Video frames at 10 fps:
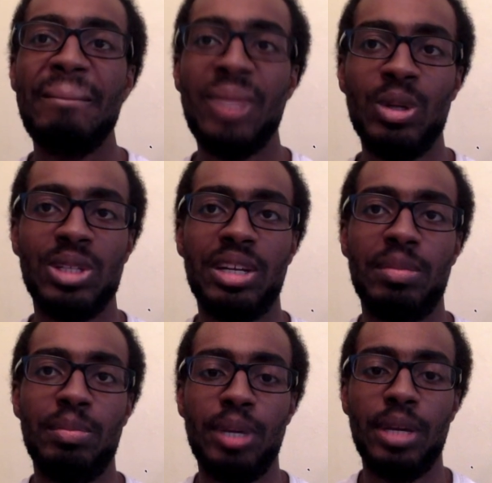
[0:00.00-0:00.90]
those are like
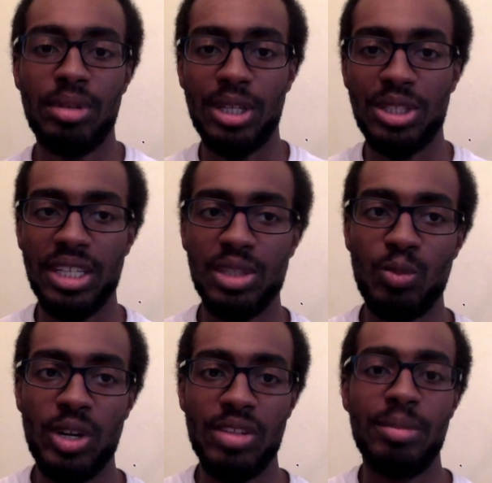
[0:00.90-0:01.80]
big projects,
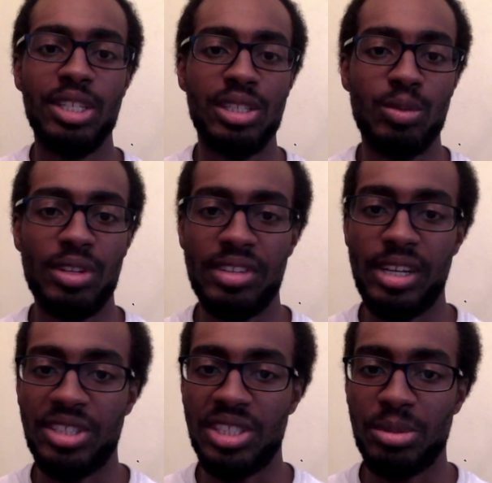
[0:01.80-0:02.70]
and one of them is the
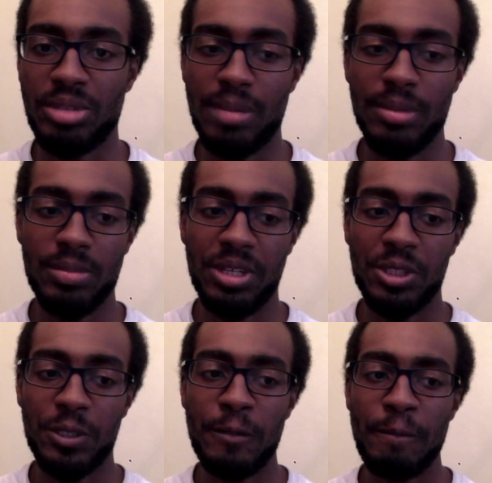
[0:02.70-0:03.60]
1,000 subscriber
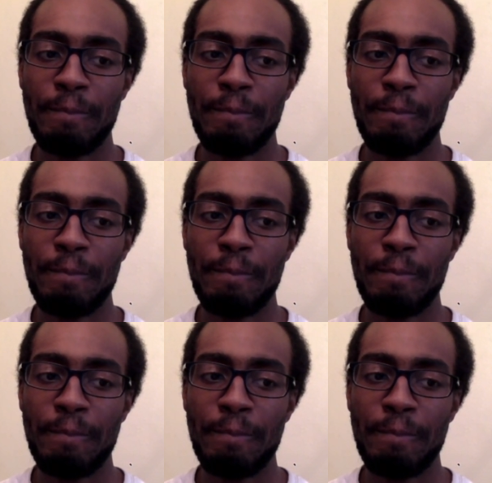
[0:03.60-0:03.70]
special.